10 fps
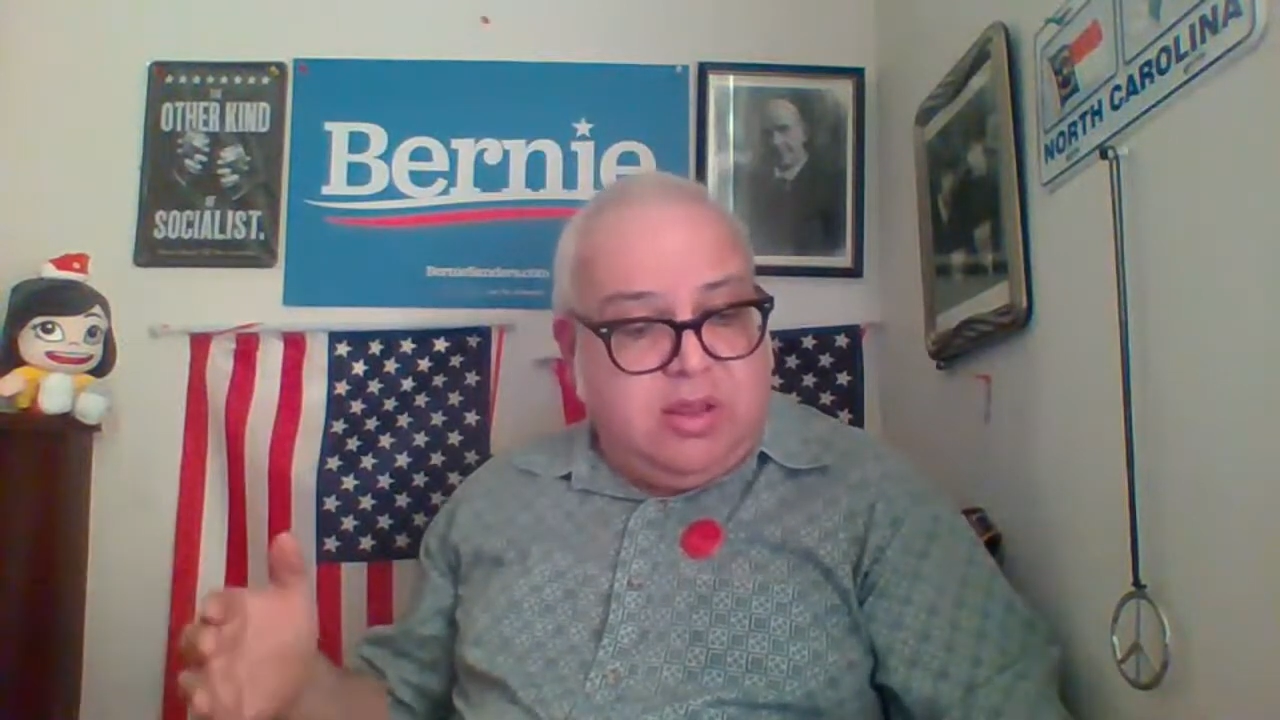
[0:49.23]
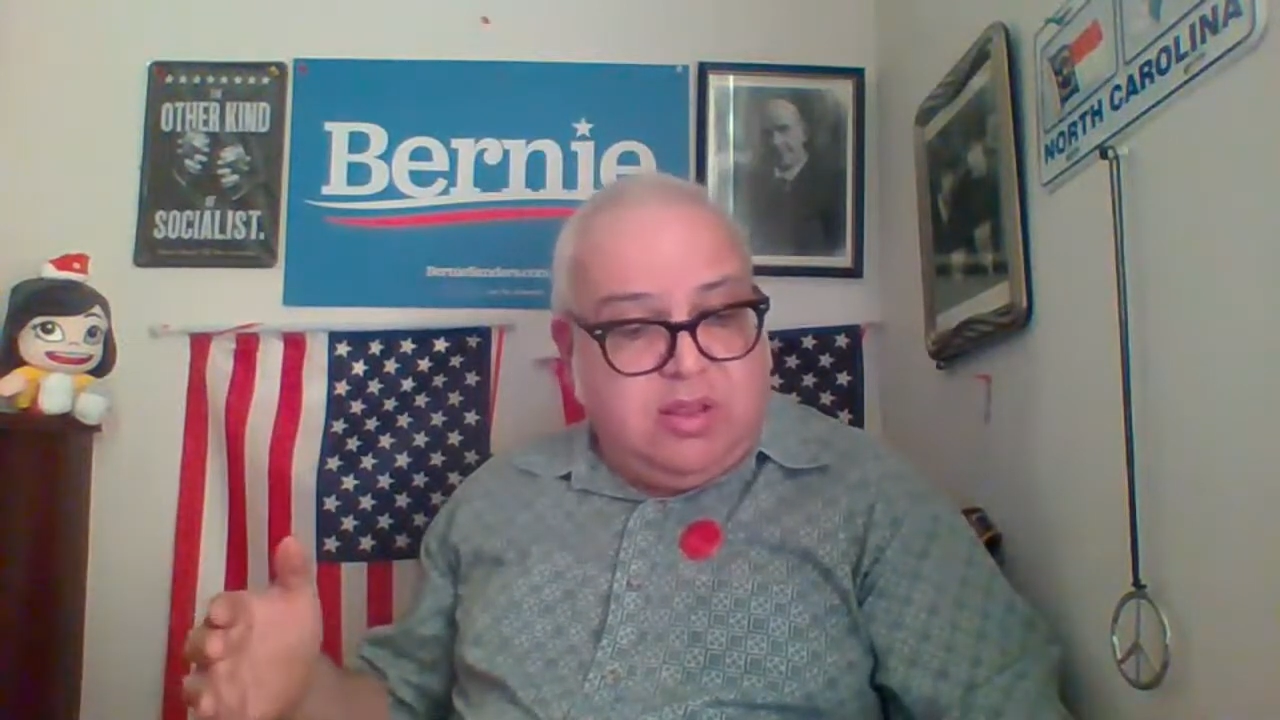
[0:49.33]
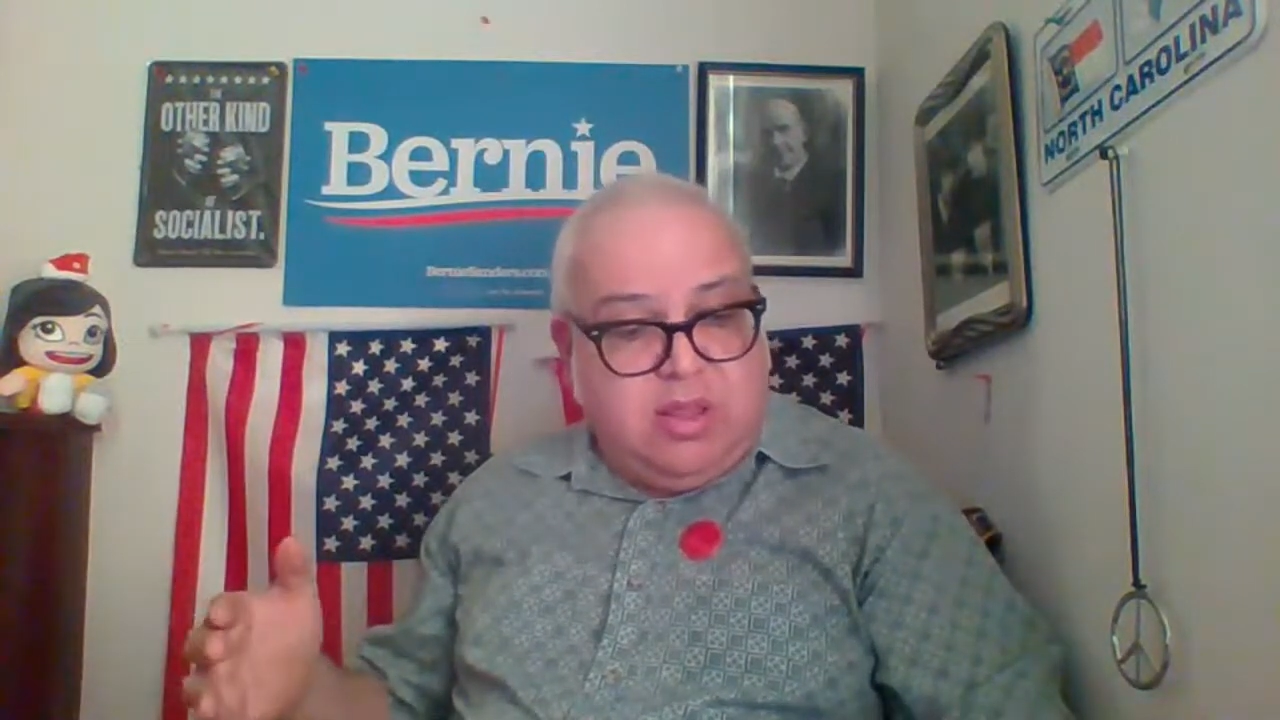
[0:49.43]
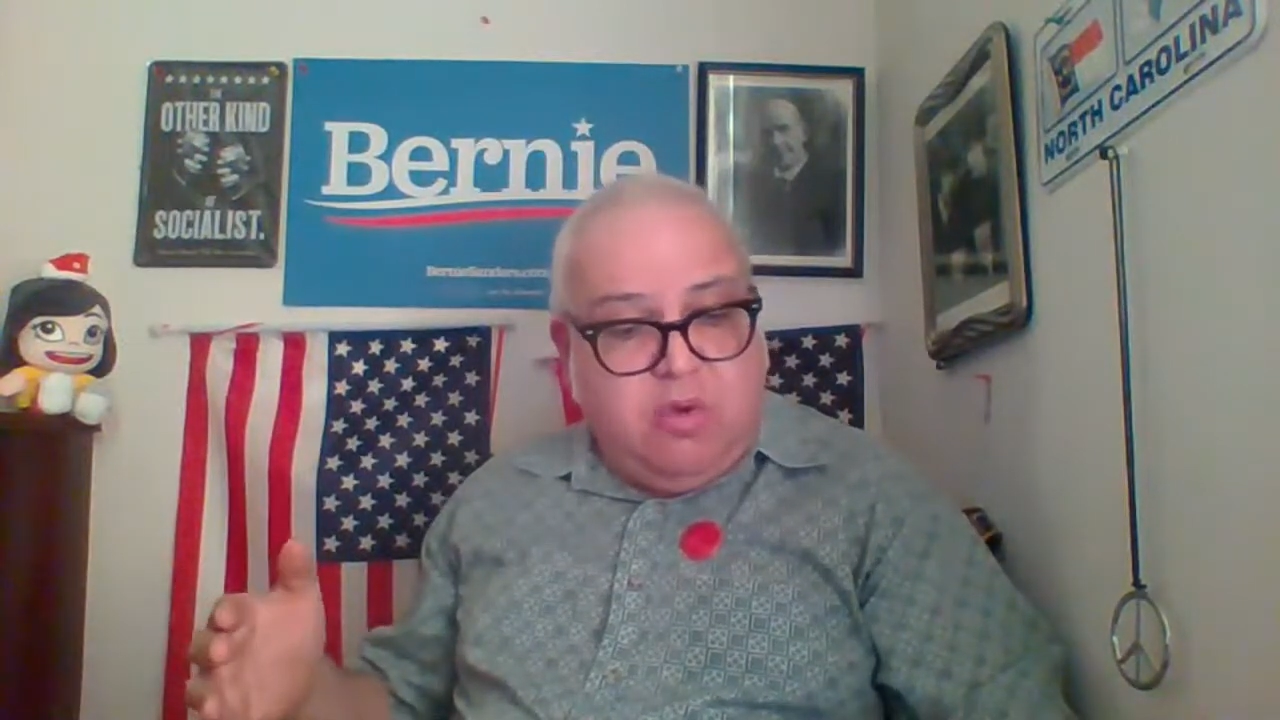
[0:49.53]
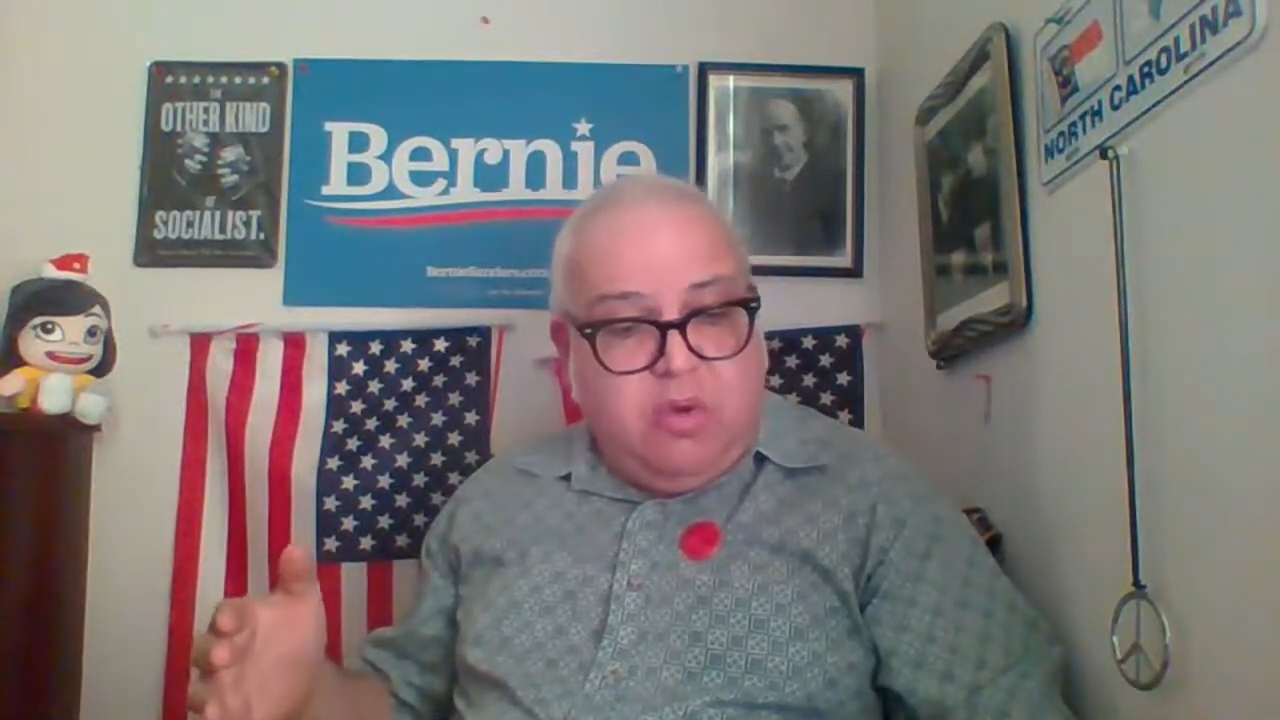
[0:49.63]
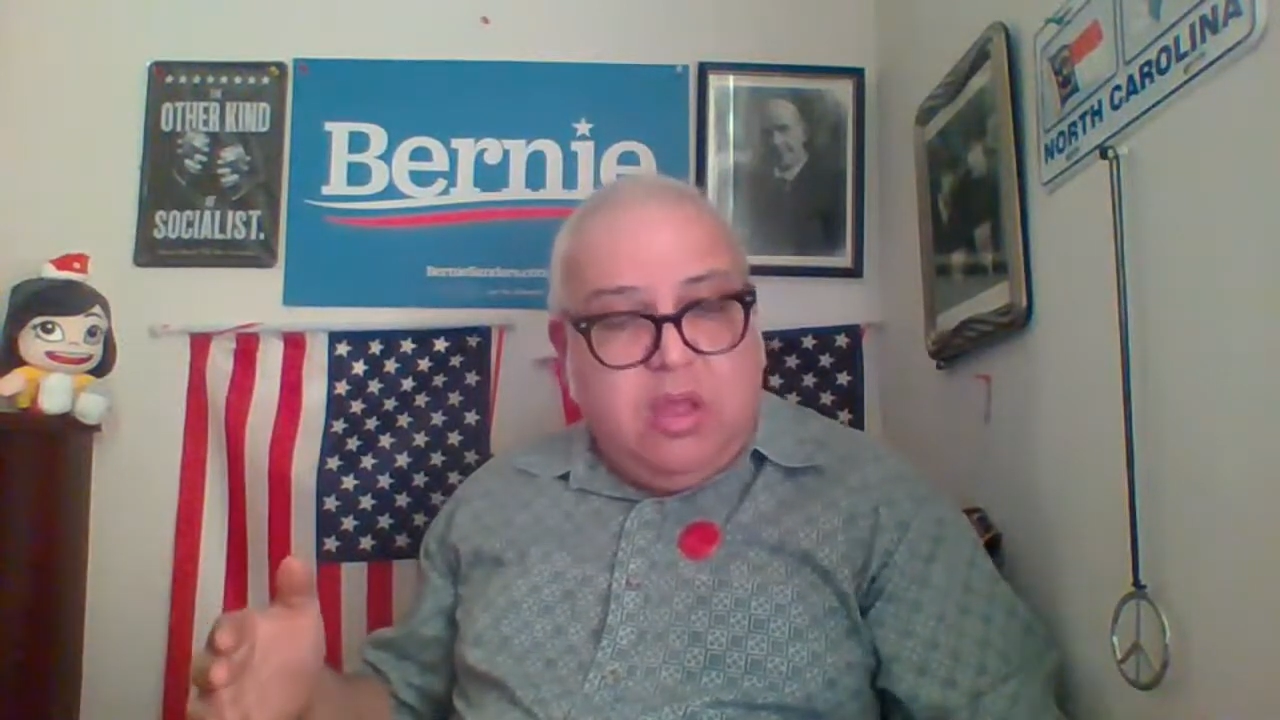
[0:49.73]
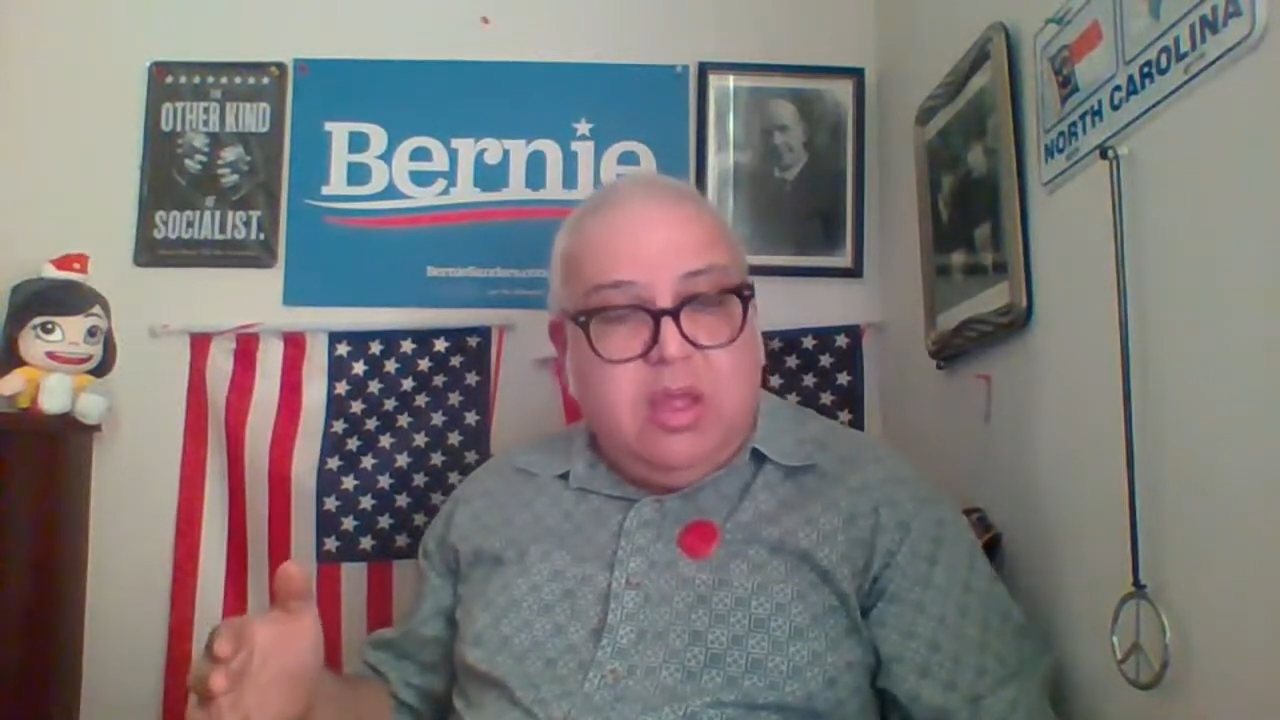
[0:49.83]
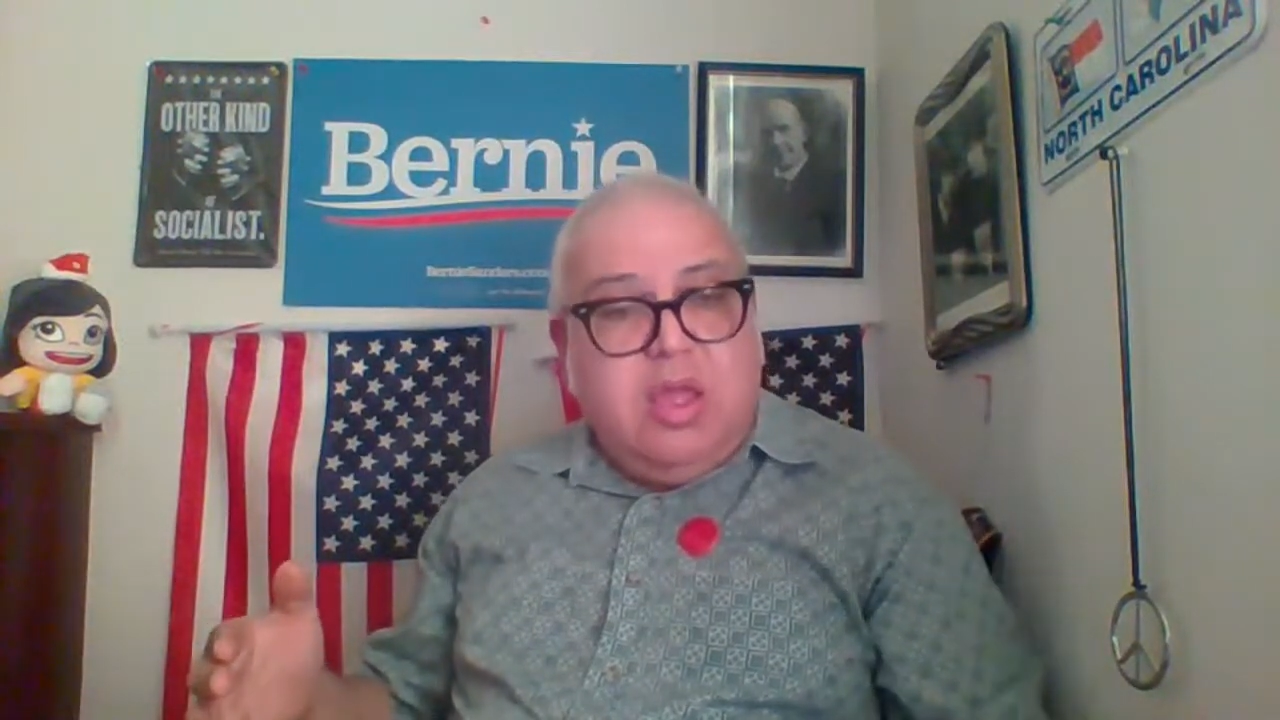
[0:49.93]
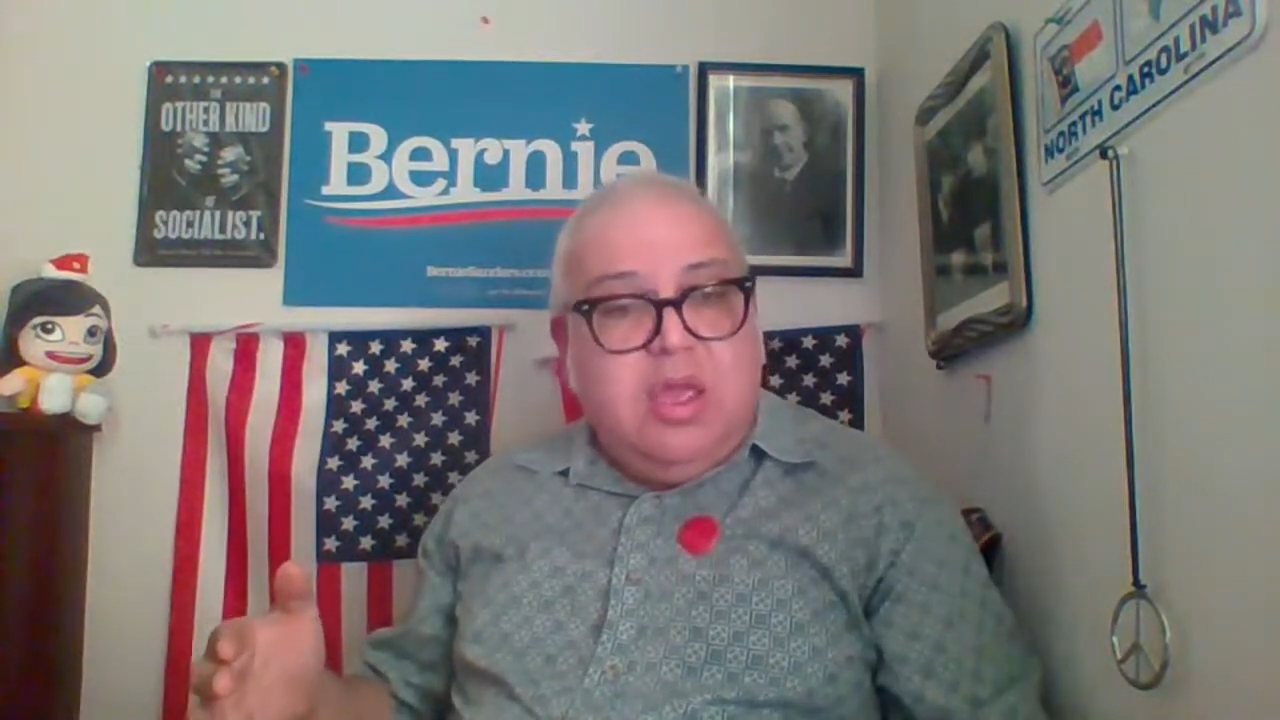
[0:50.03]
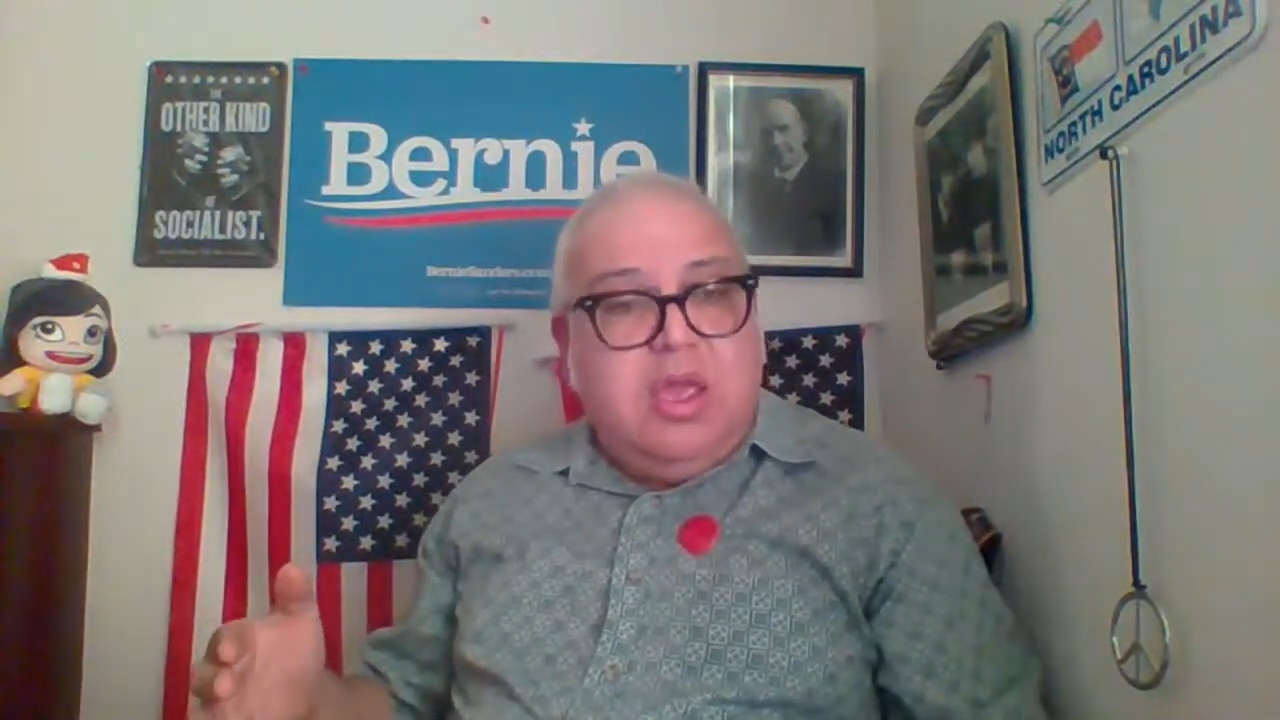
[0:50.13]
So
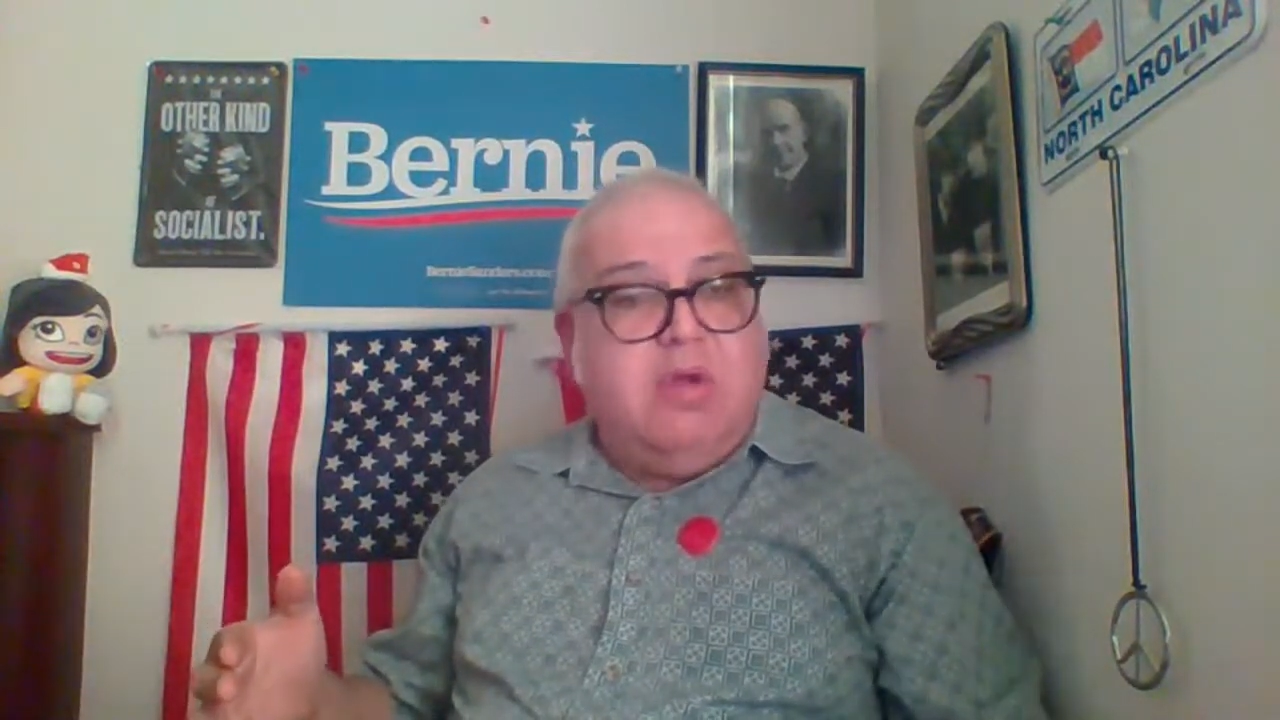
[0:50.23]
here